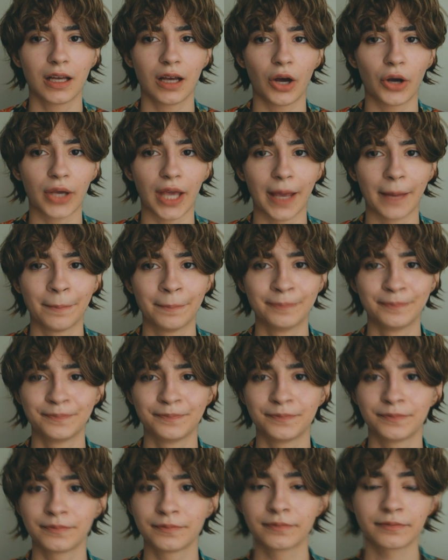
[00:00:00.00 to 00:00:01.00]
Okay.
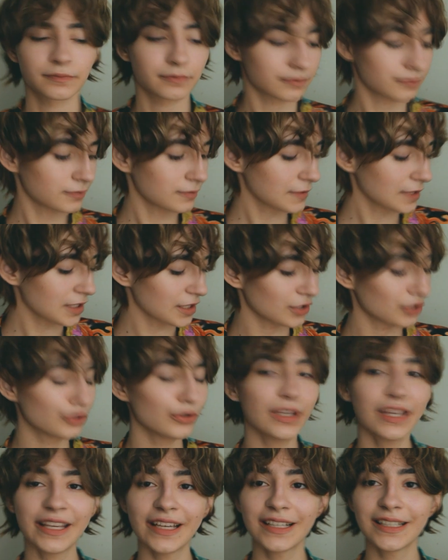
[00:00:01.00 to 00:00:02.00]
Do
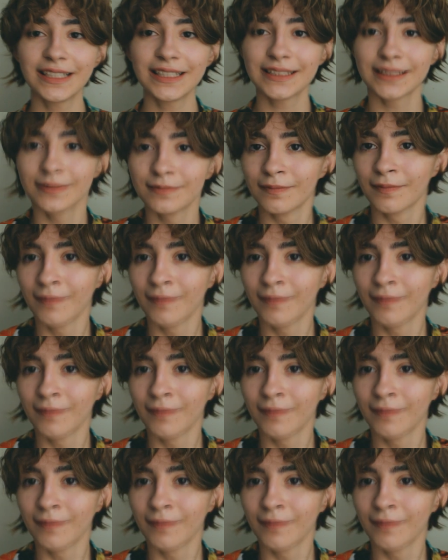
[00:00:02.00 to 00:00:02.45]
you hear this?